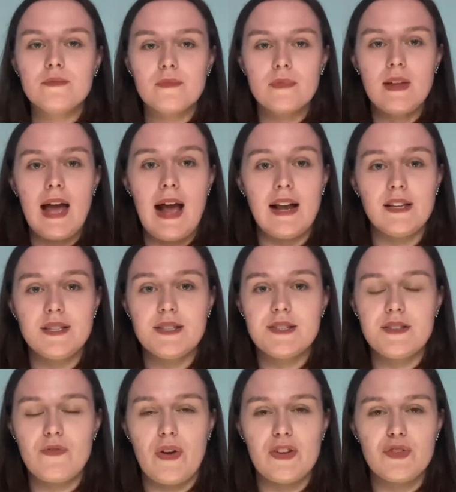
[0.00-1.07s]
Alice's
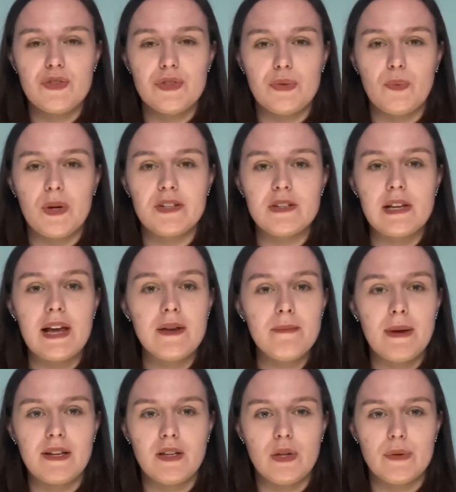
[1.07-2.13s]
Adventures in Wonderland by
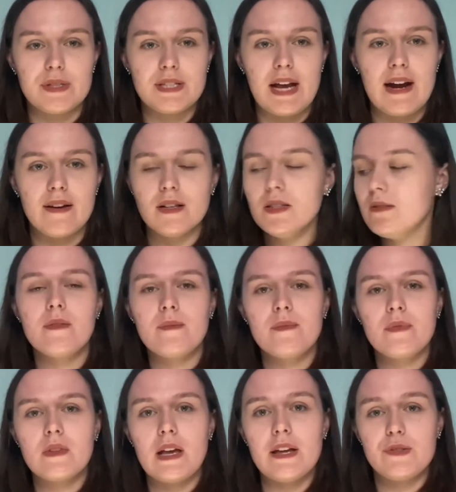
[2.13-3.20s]
Lewis Carroll.
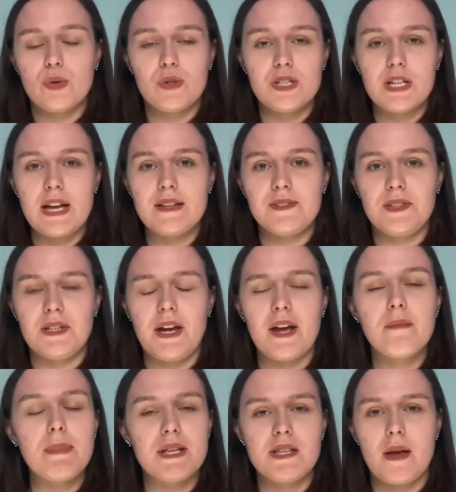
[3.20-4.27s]
A Torch Against the Night
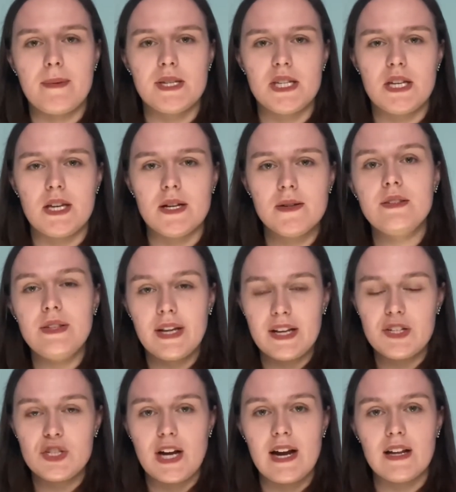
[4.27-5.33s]
by Saba Tahir. Nick and
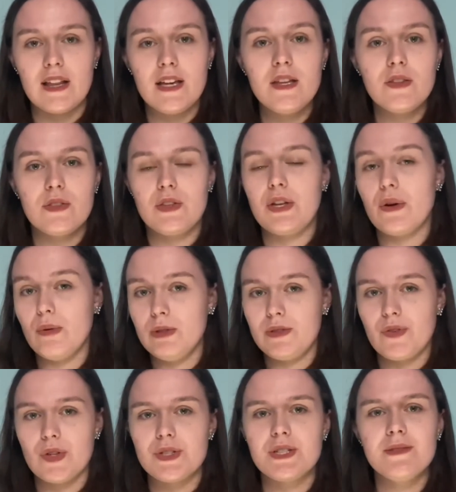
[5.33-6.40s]
Charlie, the old
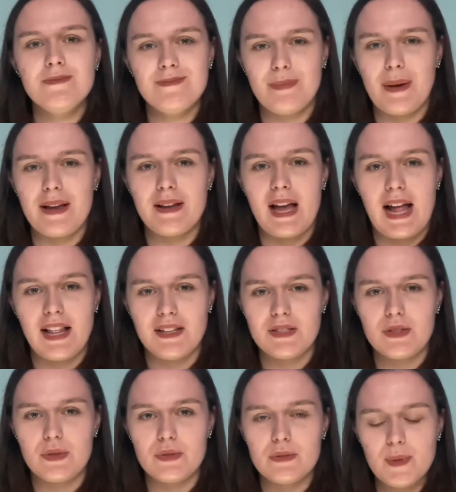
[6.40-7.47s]
version, by Alice
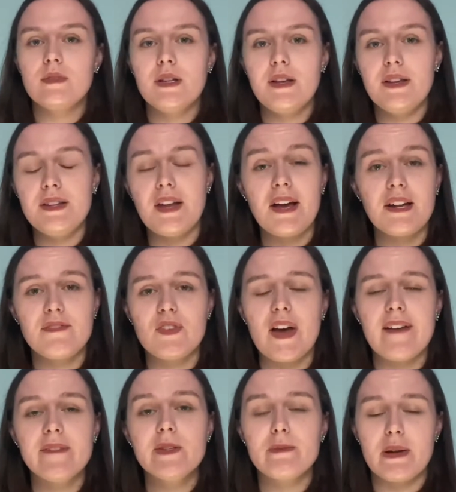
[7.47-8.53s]
Oseman. Night of
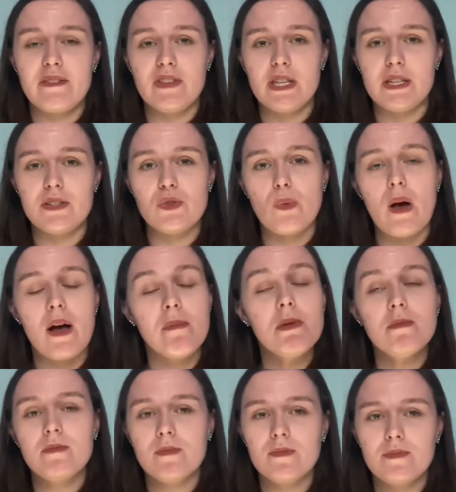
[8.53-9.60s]
Knives by V.E. Schwab.
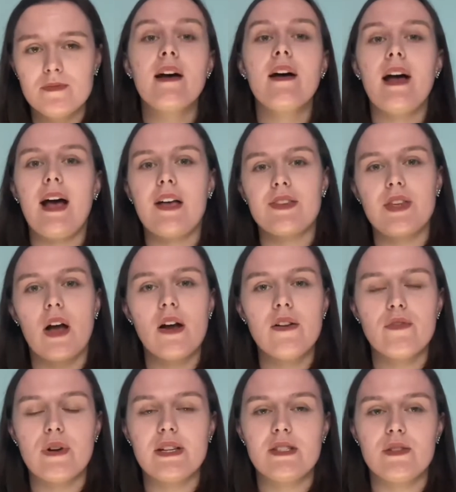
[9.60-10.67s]
A Song of
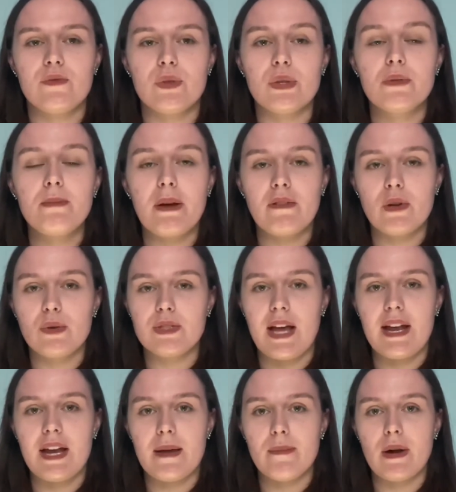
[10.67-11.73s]
Wraiths and Rune by Roseanne
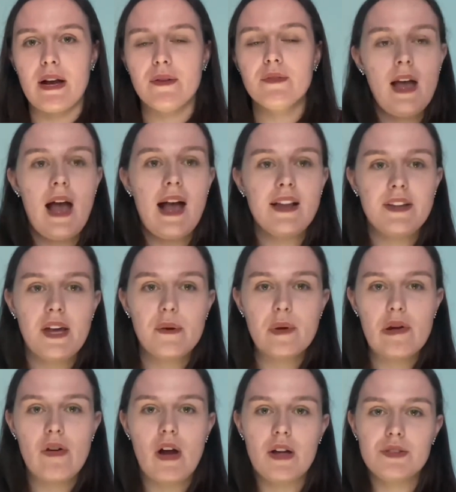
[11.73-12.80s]
A. Brown. And now we
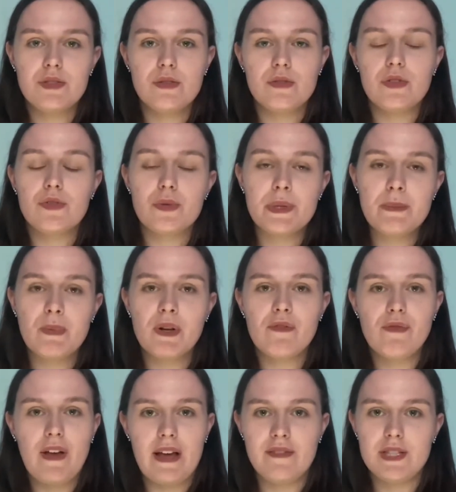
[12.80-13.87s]
are on to the
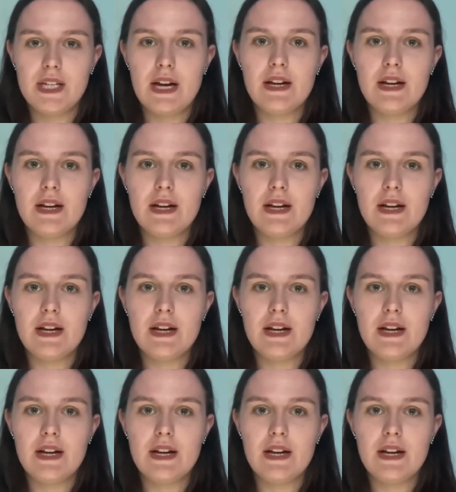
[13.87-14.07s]
3.5 stars.